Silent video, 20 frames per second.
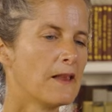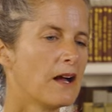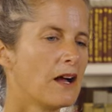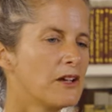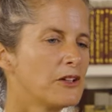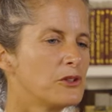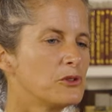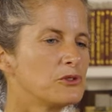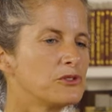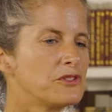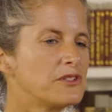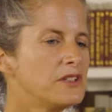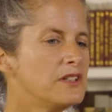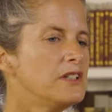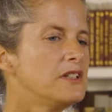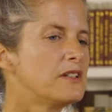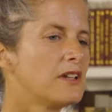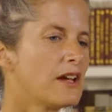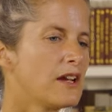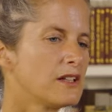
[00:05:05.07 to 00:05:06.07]
I use
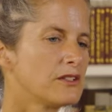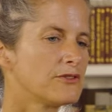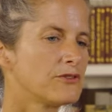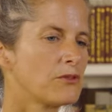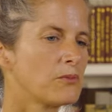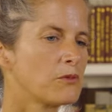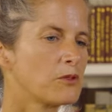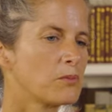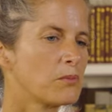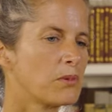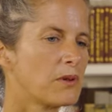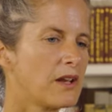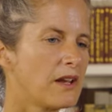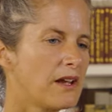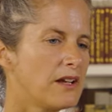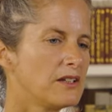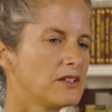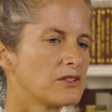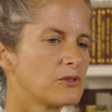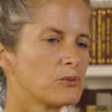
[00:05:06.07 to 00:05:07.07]
details from the
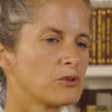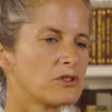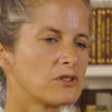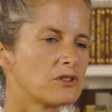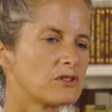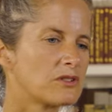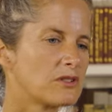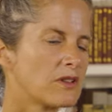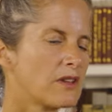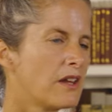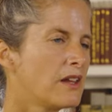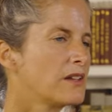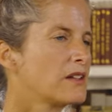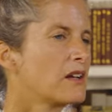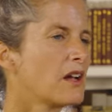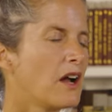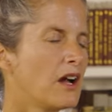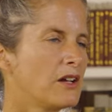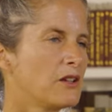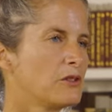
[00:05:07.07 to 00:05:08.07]
place, which then
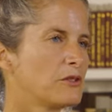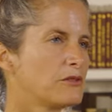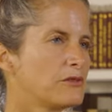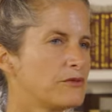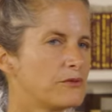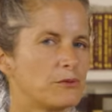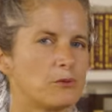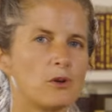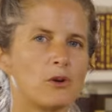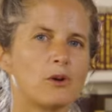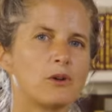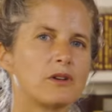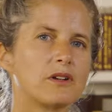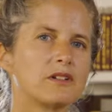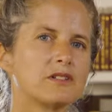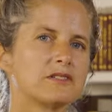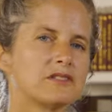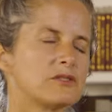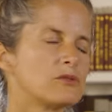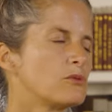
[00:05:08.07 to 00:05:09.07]
kind of work
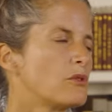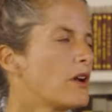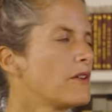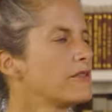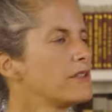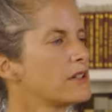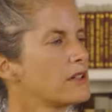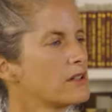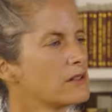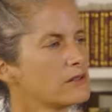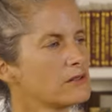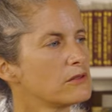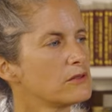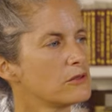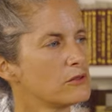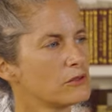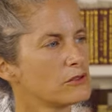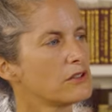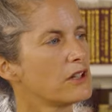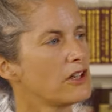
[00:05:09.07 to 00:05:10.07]
as a graphic
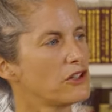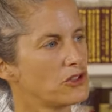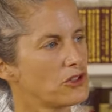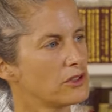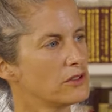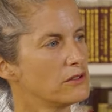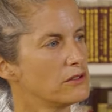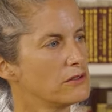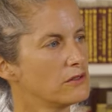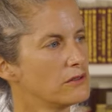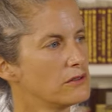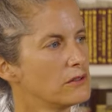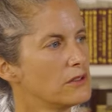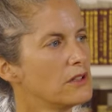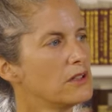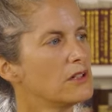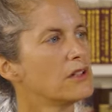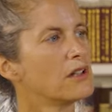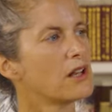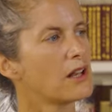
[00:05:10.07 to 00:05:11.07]
notation
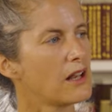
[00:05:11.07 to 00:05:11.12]
mm -hmm.